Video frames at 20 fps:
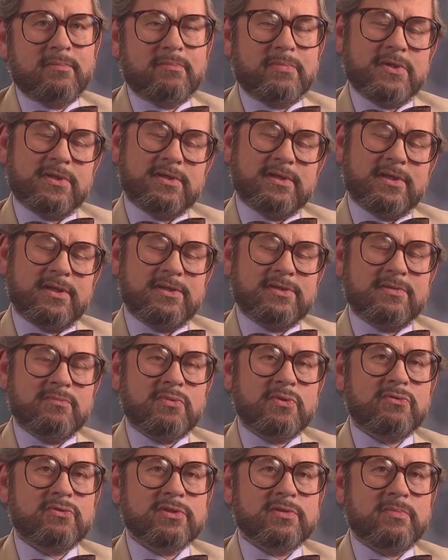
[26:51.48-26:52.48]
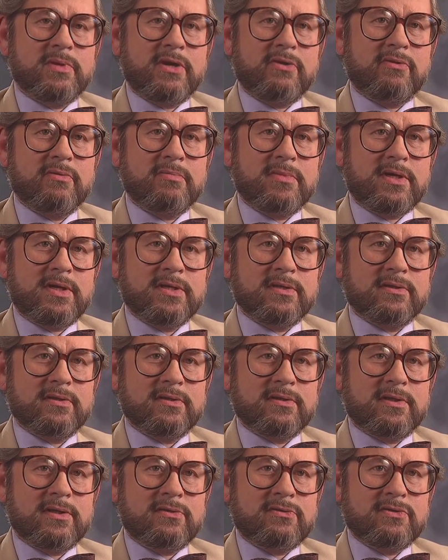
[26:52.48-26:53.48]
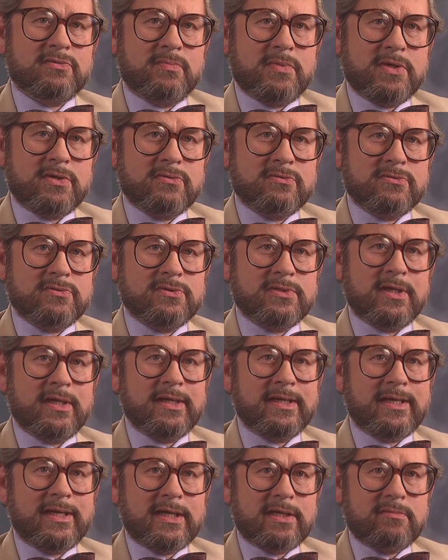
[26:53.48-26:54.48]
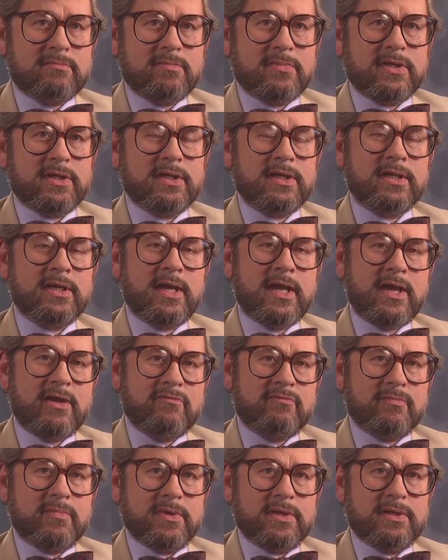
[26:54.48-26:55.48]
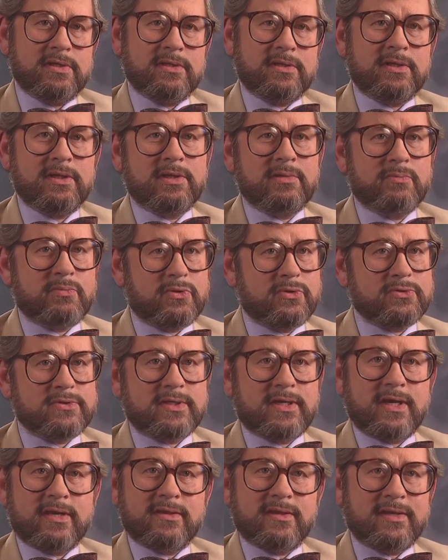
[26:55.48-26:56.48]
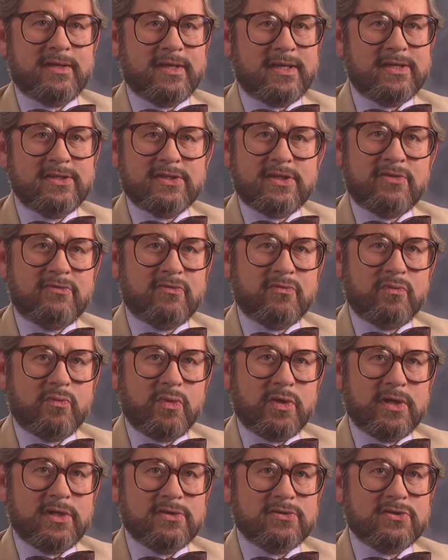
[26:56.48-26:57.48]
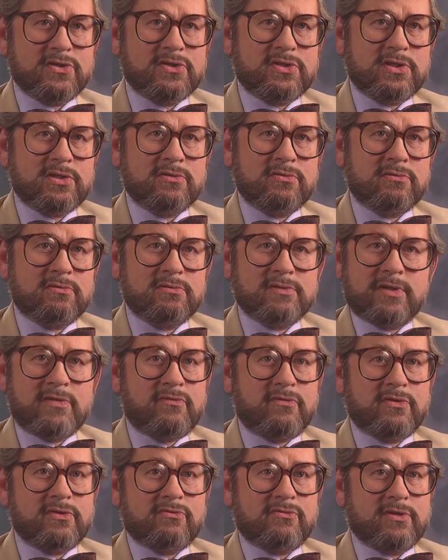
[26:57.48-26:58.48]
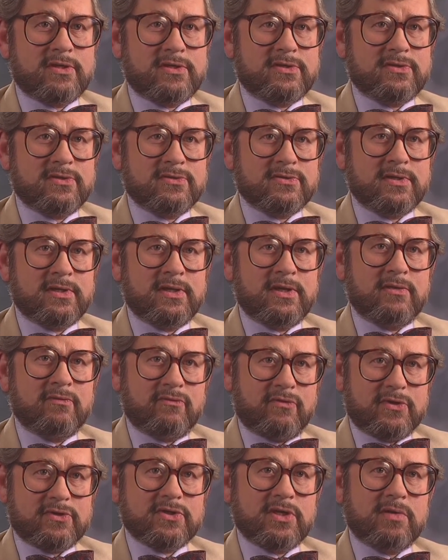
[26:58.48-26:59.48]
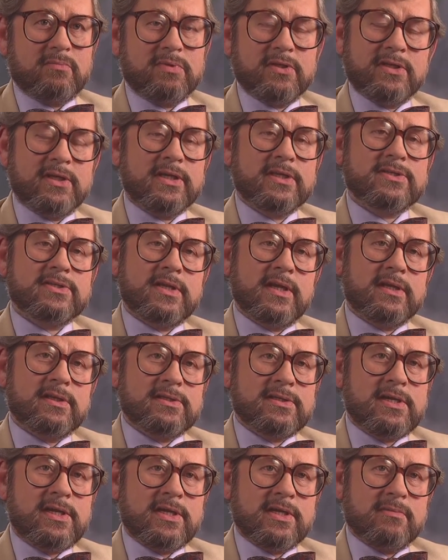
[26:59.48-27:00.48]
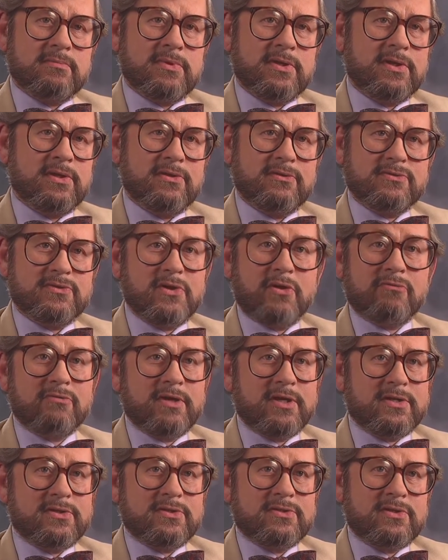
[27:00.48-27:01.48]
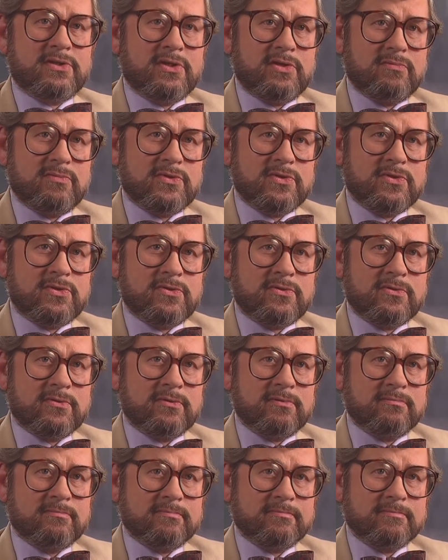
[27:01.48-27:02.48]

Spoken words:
But it's important to bear in mind that those bones can be and have been put together in different ways to show different creatures. For example, an extinct ape who's not related to humans at all.